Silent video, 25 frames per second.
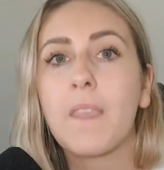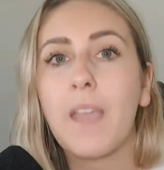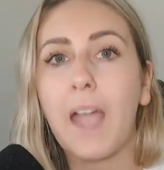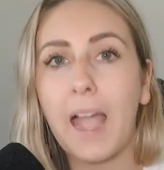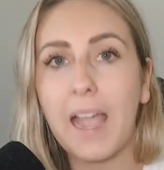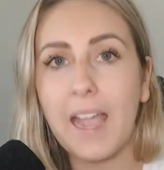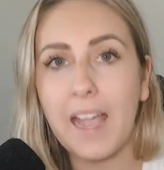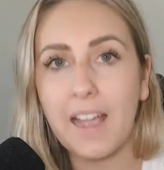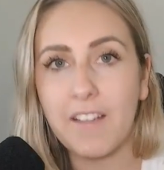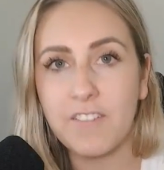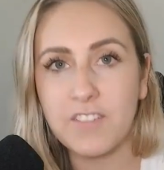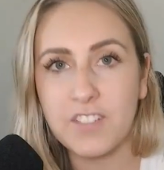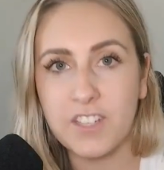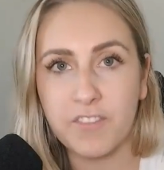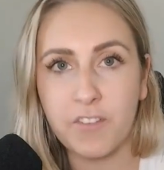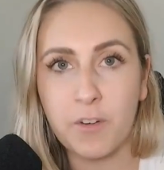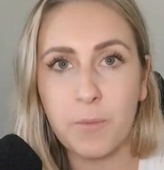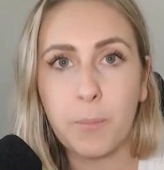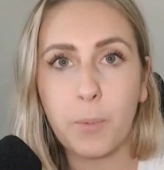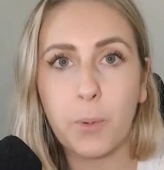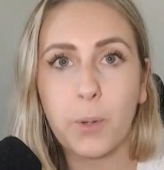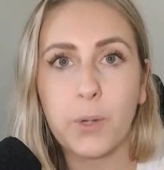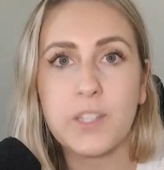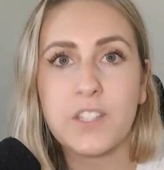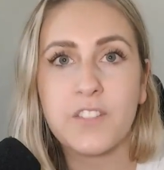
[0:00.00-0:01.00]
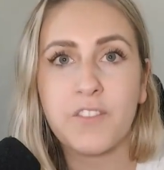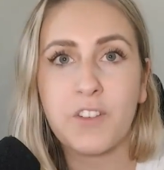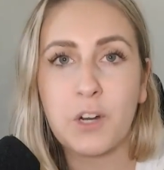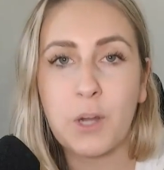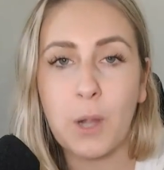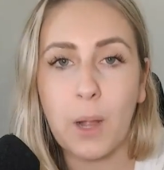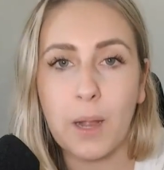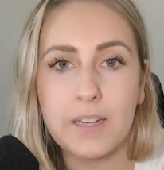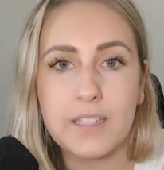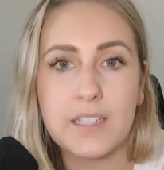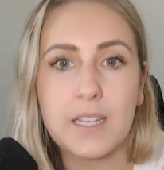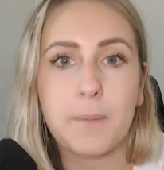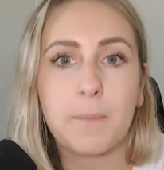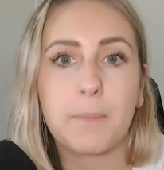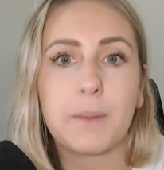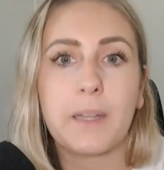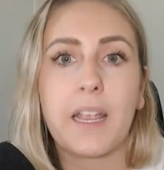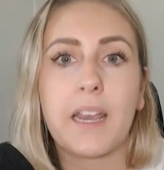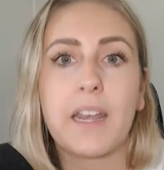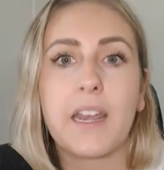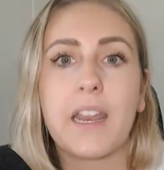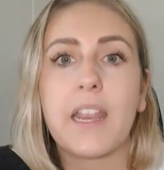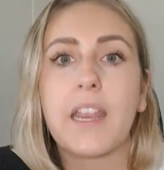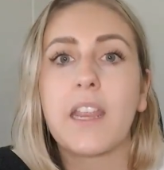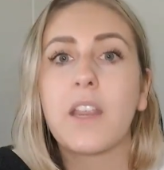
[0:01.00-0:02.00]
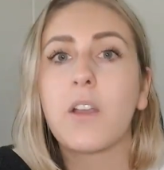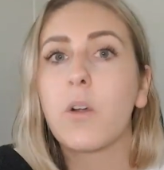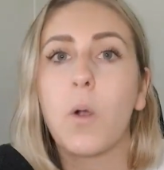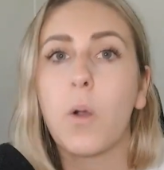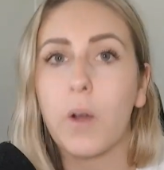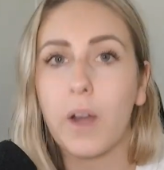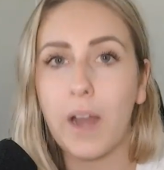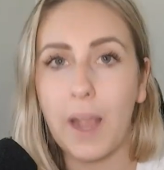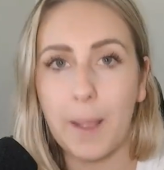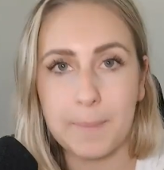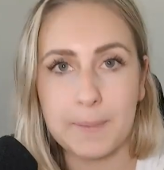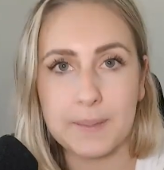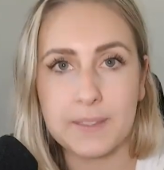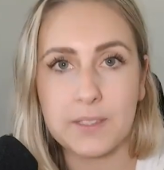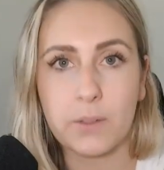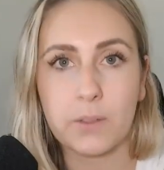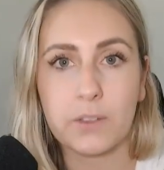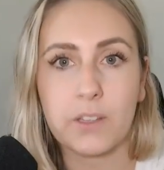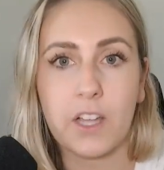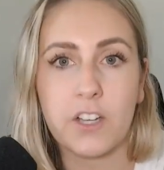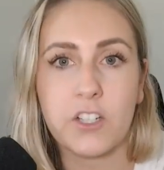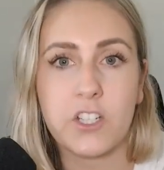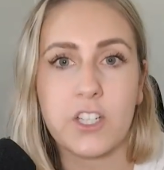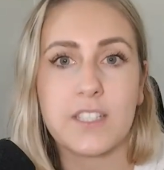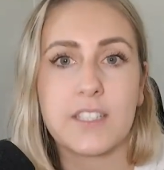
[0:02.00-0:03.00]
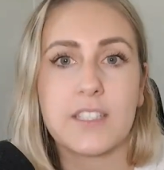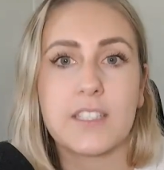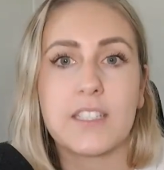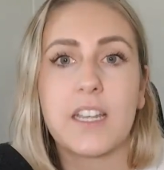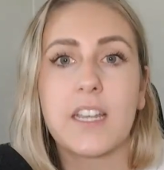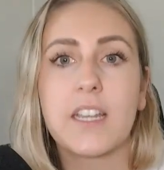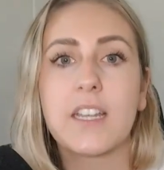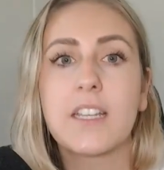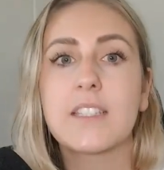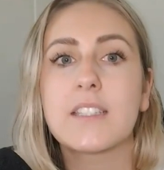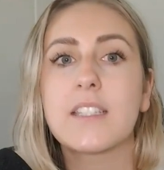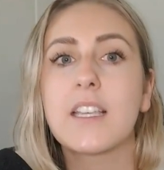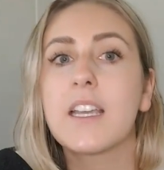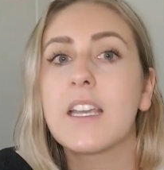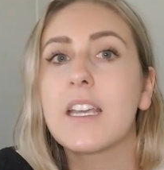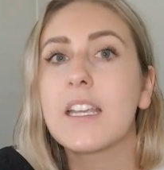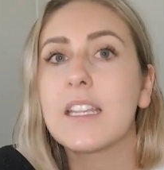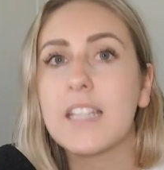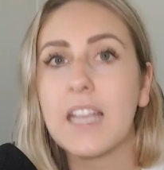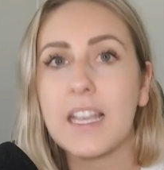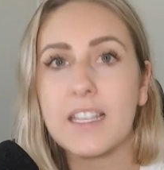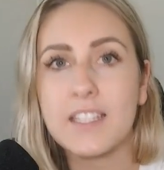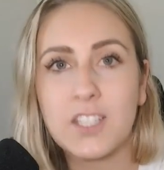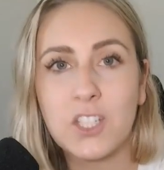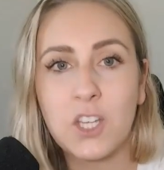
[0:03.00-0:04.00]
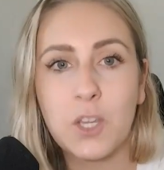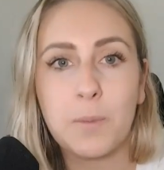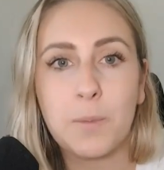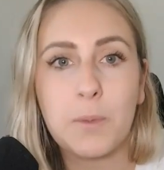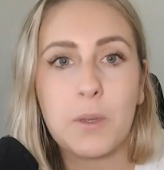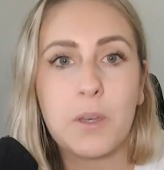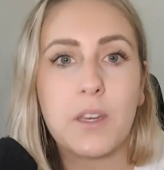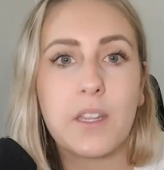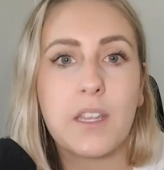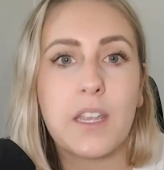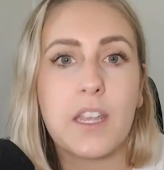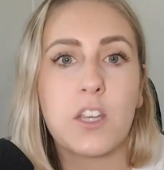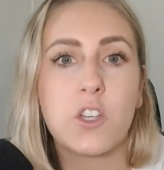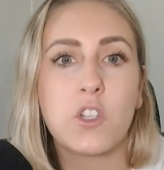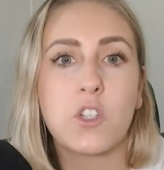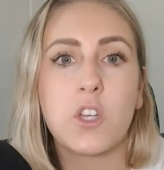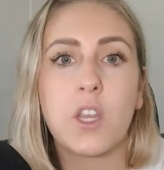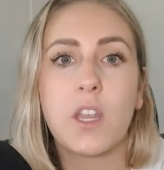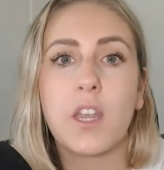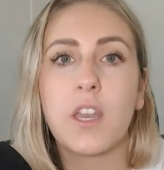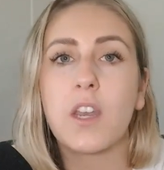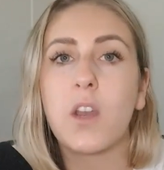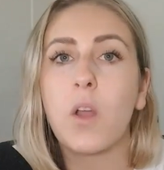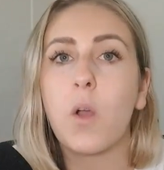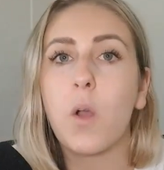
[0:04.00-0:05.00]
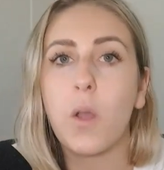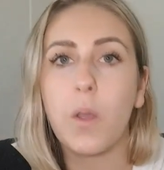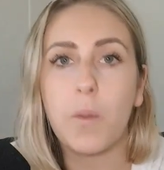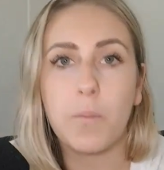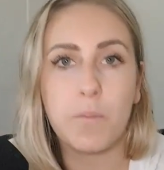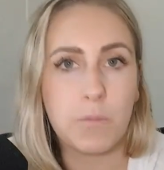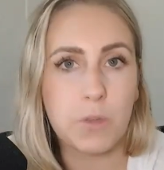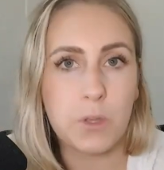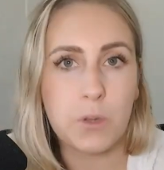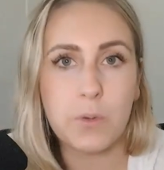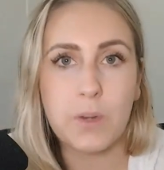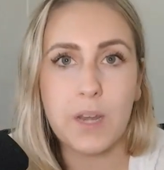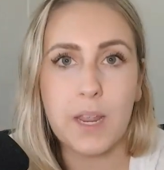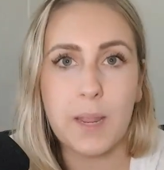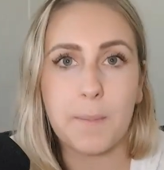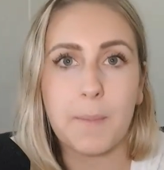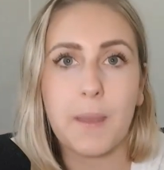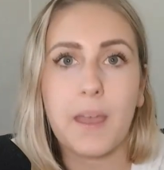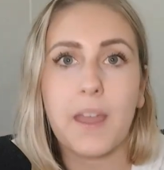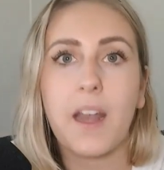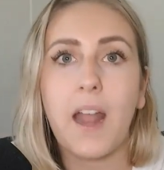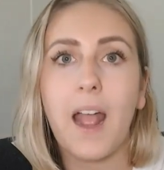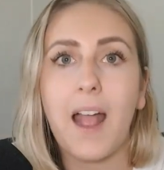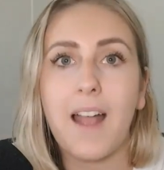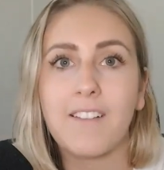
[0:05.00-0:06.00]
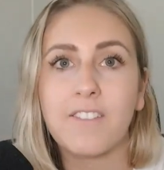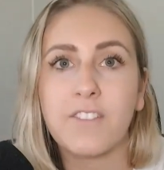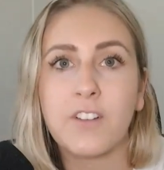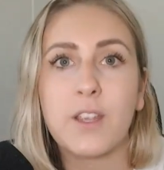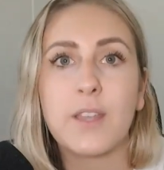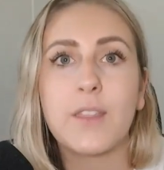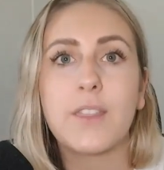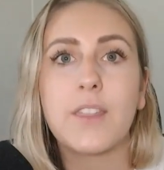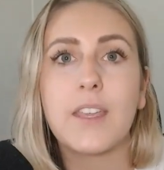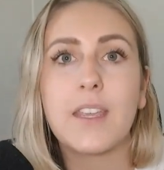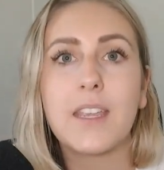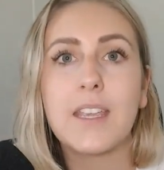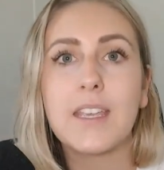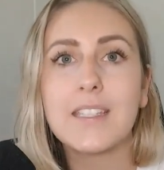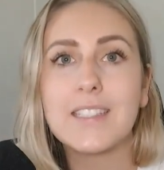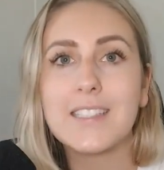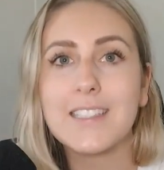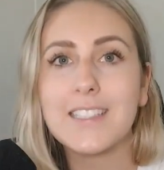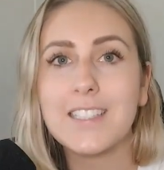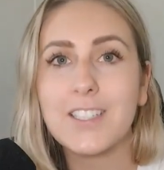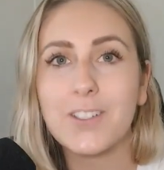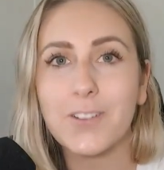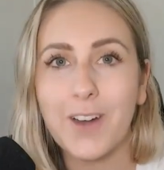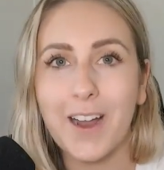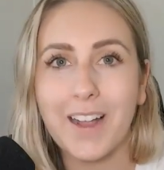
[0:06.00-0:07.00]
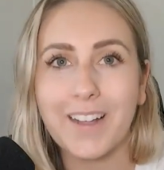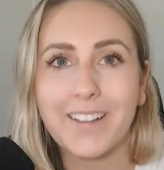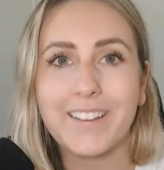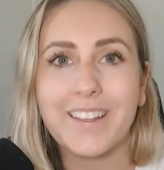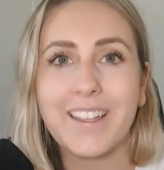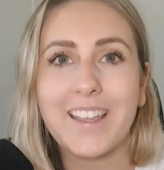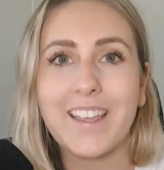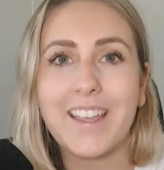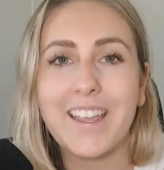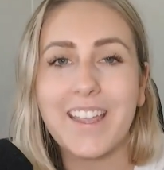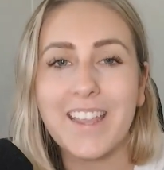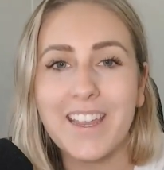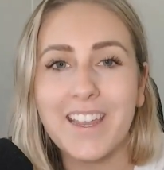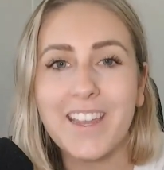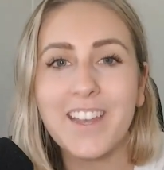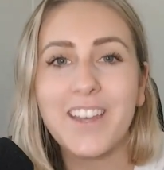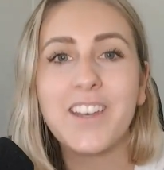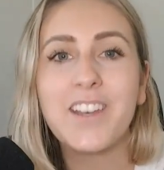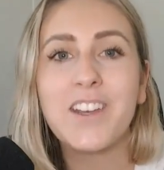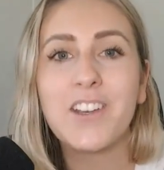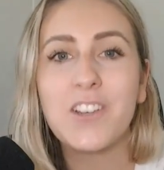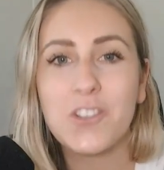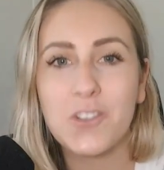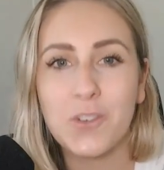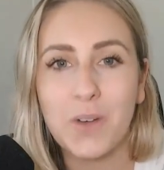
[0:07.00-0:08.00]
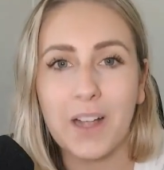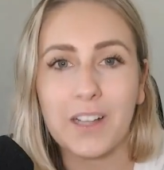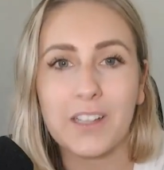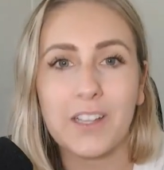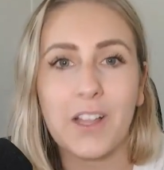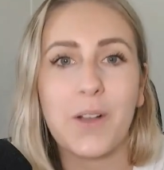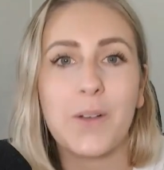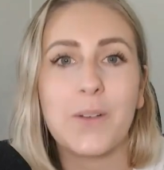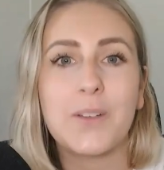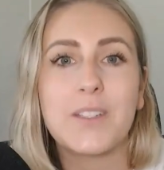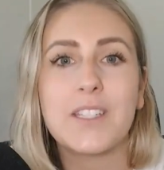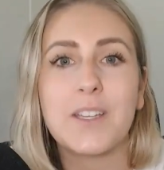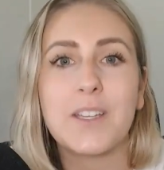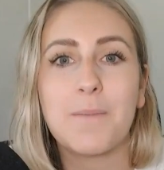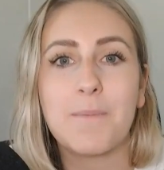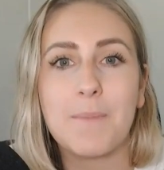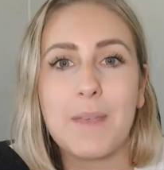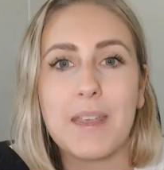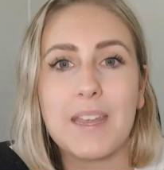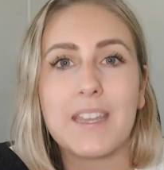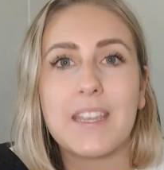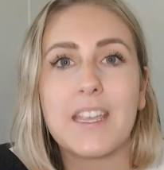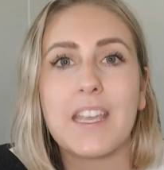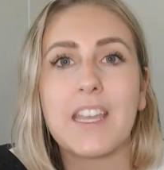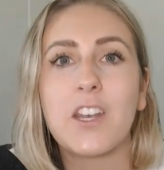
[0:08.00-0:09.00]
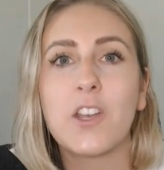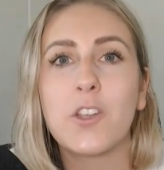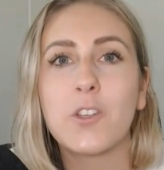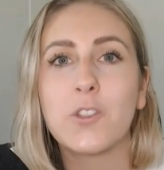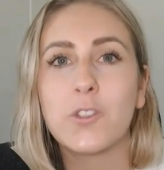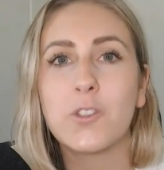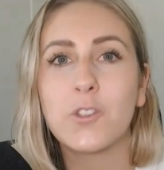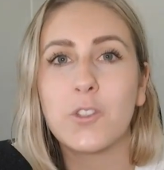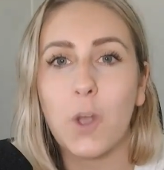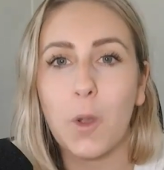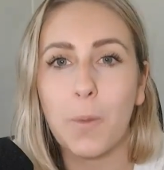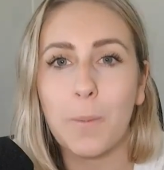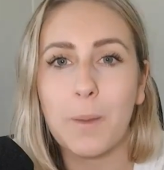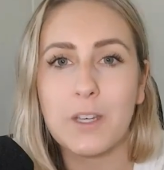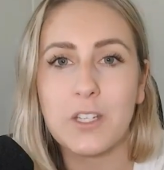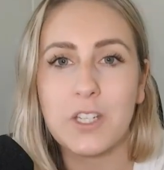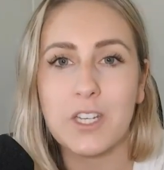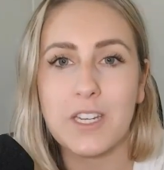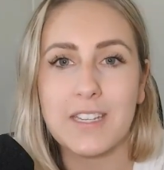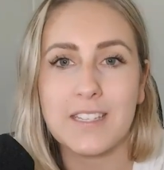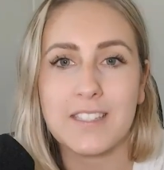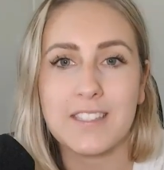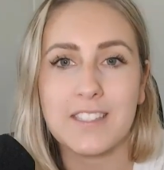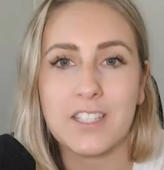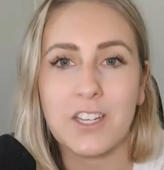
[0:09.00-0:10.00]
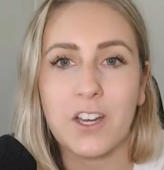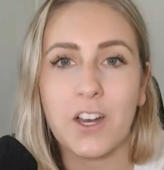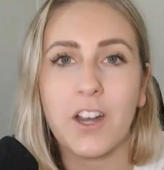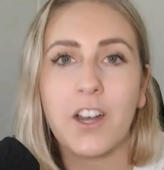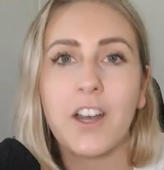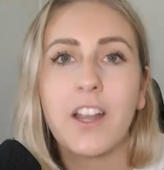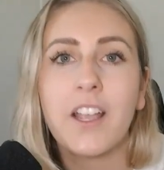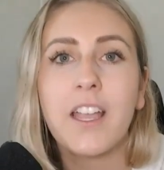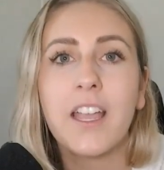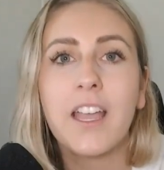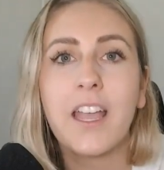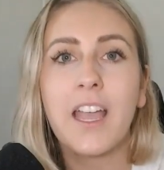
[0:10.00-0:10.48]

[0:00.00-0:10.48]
I have different boards for content planning or episode logistics, guest communication, you name it. Everything is directly in Trello make it so much easier.